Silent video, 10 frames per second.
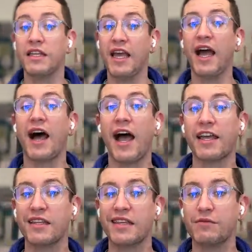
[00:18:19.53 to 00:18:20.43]
Yeah, I
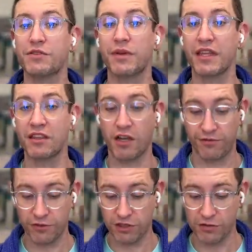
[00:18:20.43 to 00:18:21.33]
thought that was really
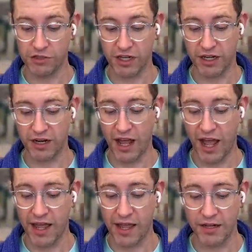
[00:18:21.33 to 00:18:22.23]
thoughtful too, Janet.
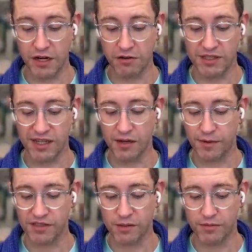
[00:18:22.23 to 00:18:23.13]
I had noticed that
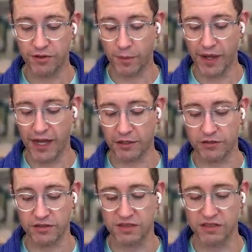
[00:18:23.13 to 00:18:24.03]
about some of her
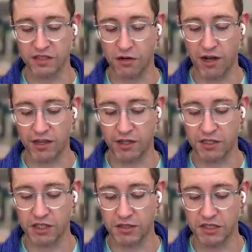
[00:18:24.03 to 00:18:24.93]
patterns. So I thought
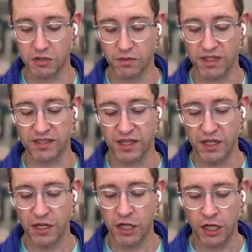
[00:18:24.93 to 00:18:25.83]
she just was
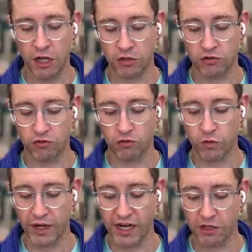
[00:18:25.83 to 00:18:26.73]
a
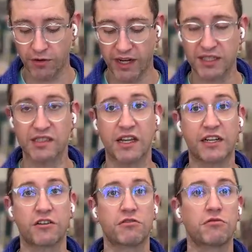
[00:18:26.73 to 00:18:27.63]
great, great
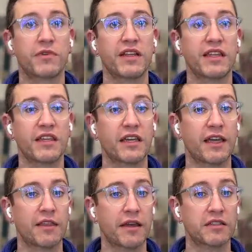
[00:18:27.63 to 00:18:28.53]
designer, really
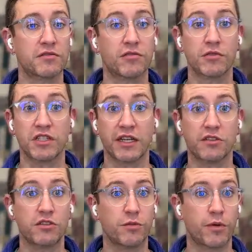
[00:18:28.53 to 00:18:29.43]
thinking things through, which I
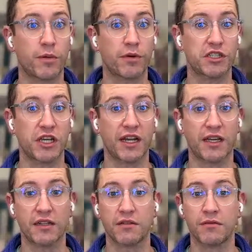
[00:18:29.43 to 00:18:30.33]
super appreciated.